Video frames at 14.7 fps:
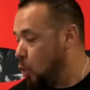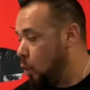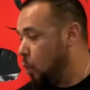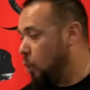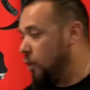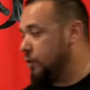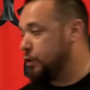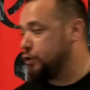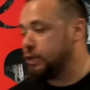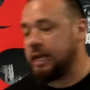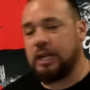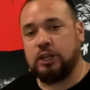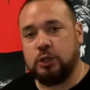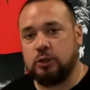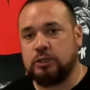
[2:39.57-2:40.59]
or the
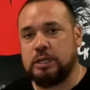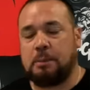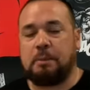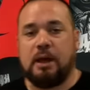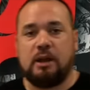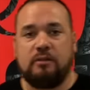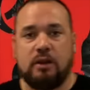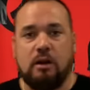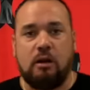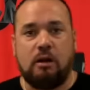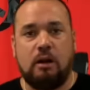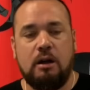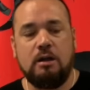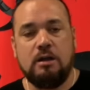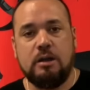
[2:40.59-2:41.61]
second you step out of a
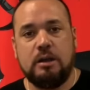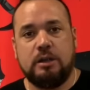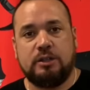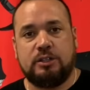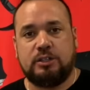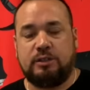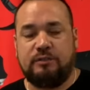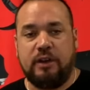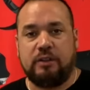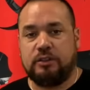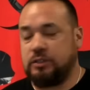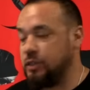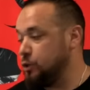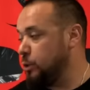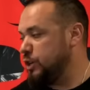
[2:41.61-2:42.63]
car to surveil the
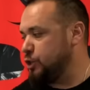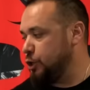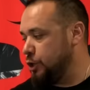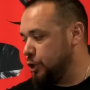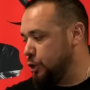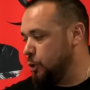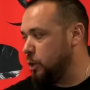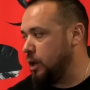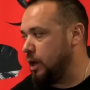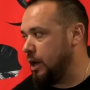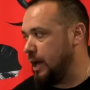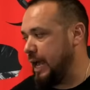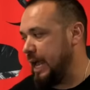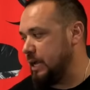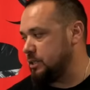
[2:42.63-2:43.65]
situation, you can do
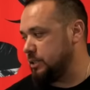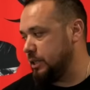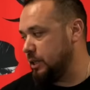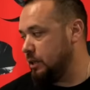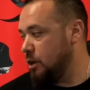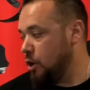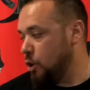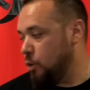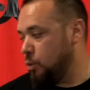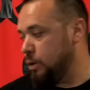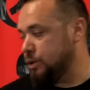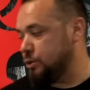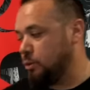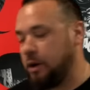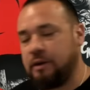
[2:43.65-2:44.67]
a hasty
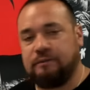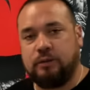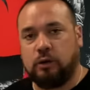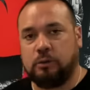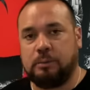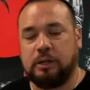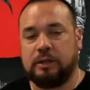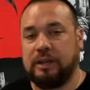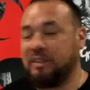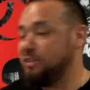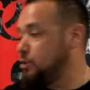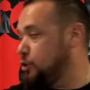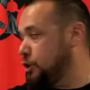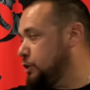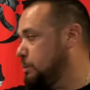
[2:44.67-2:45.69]
risk, threat, and vulnerability.
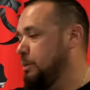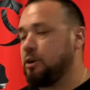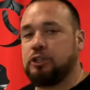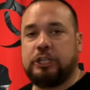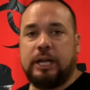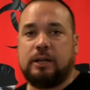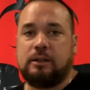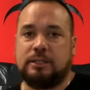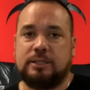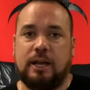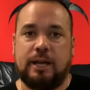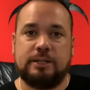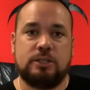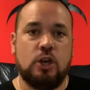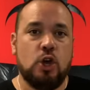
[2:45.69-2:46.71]
This is just a mental checklist,
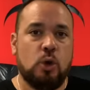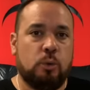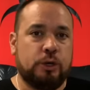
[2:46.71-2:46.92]
guys.